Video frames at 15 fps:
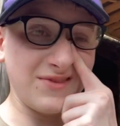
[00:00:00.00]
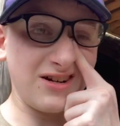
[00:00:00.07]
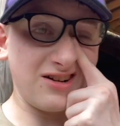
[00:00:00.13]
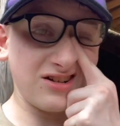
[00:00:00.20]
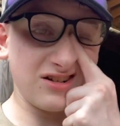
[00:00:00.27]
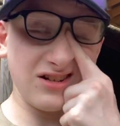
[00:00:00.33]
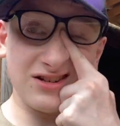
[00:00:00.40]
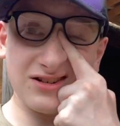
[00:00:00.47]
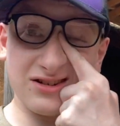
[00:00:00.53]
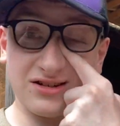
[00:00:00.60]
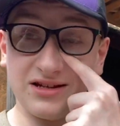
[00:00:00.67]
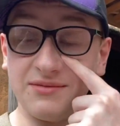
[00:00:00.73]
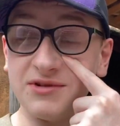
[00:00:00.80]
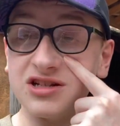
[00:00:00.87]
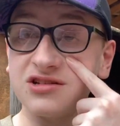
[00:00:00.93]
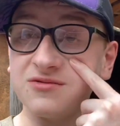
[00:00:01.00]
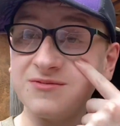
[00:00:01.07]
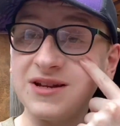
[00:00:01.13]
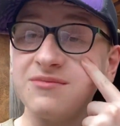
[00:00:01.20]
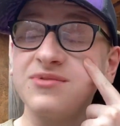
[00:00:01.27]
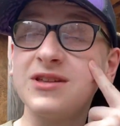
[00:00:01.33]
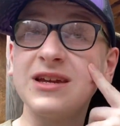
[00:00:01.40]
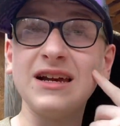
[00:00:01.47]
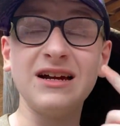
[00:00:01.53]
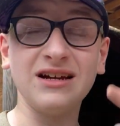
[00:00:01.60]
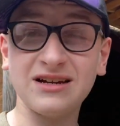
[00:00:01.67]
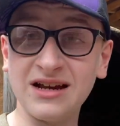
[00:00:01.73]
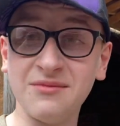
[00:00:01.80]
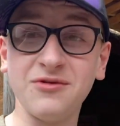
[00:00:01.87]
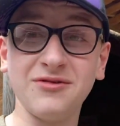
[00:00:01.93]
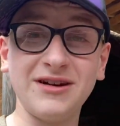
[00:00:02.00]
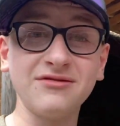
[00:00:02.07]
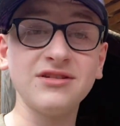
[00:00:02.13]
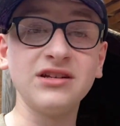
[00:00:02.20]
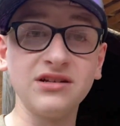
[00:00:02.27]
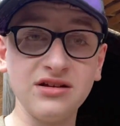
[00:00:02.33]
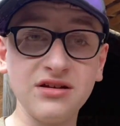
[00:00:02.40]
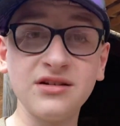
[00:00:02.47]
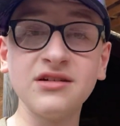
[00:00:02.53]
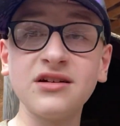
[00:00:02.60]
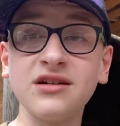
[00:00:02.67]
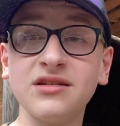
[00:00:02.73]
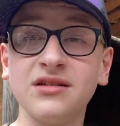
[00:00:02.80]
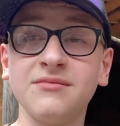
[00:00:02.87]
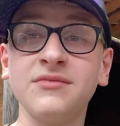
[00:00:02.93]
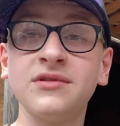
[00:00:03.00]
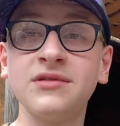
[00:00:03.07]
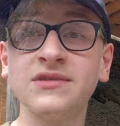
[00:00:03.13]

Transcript: I'll show you. Let me just flip the camera around and you can look at them.